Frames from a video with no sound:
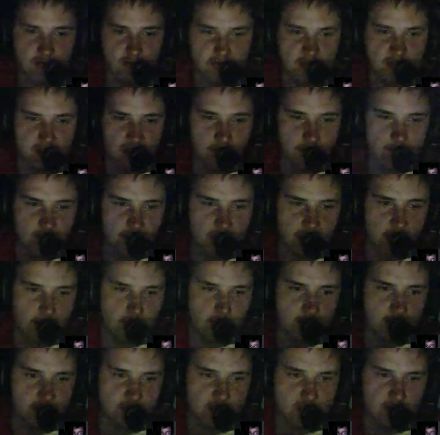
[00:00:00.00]
270
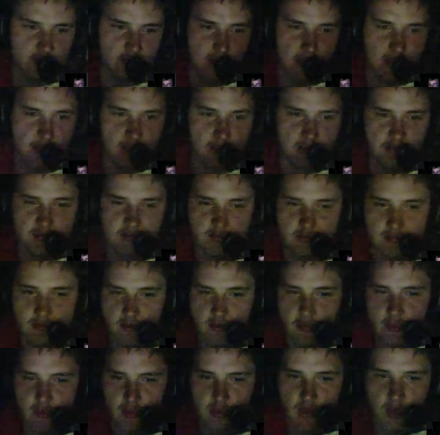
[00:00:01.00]
with 2 gigs,
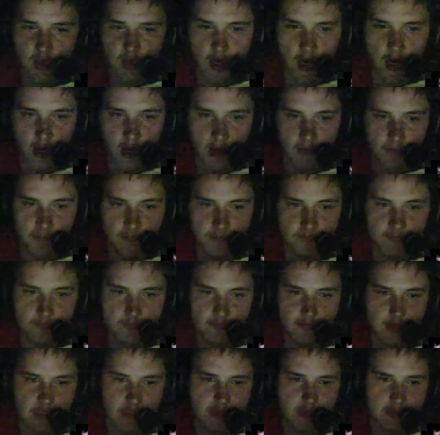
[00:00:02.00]
then
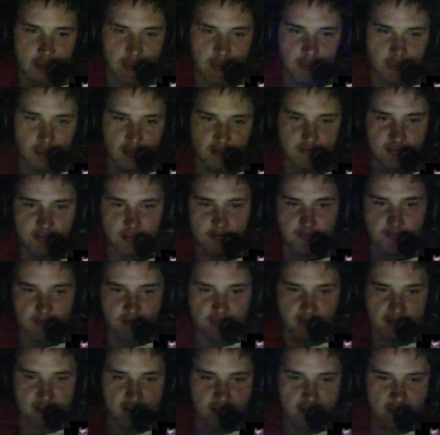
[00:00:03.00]
it goes up
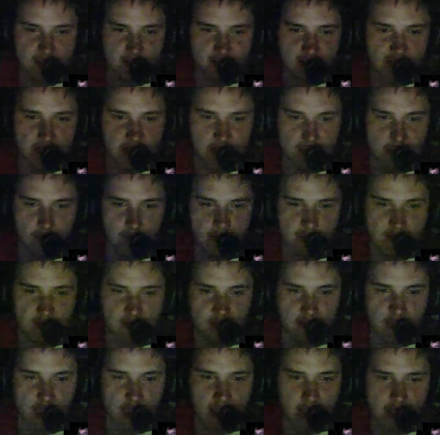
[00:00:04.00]
to a 16 with
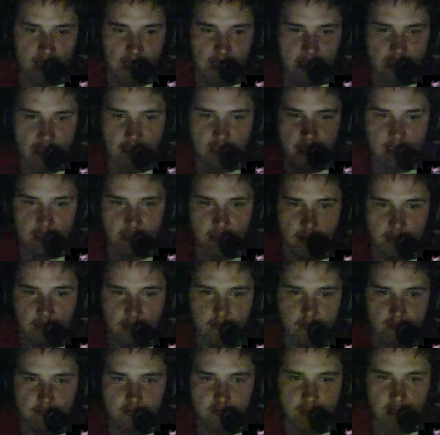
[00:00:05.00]
a 980 in it,
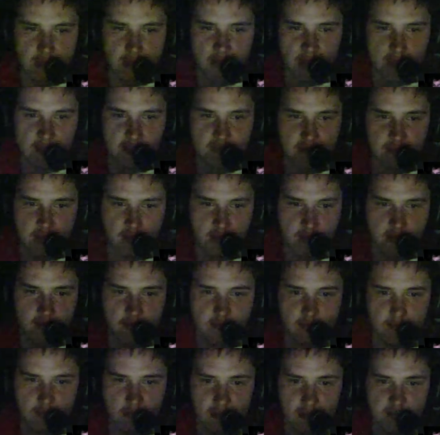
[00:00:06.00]
and that's
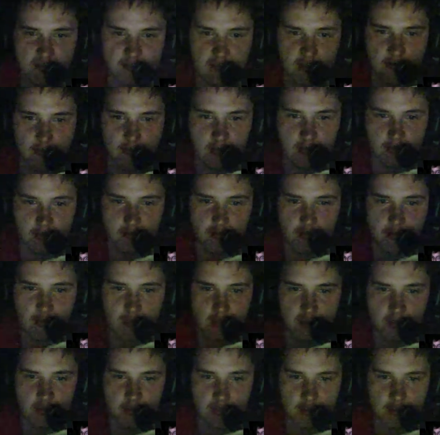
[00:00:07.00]
27,
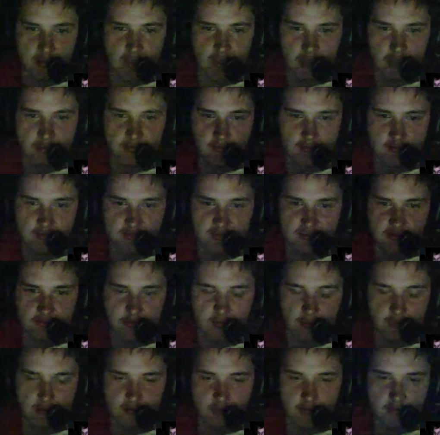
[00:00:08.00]
and then the next one's
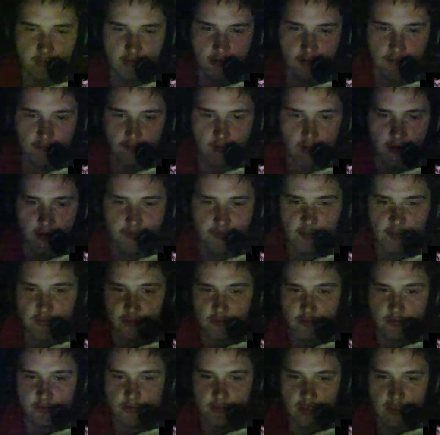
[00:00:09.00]

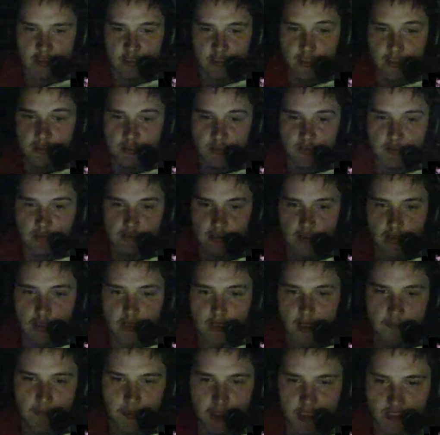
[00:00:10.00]
3500, and
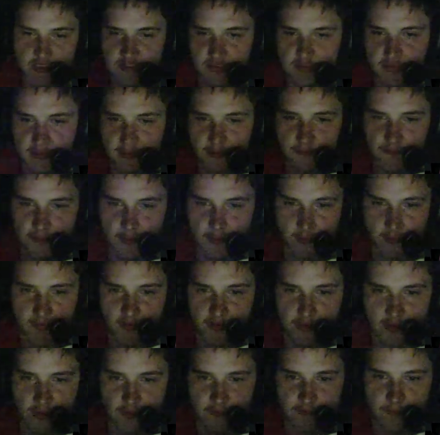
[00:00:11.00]
basically from the
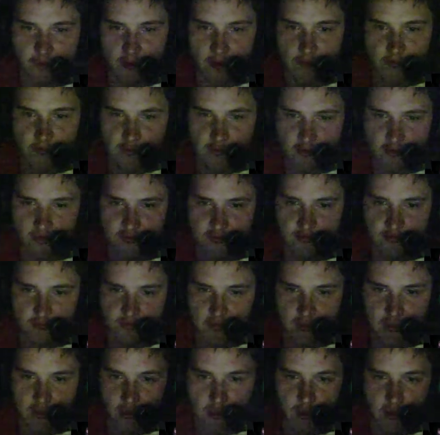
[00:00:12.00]
3500 to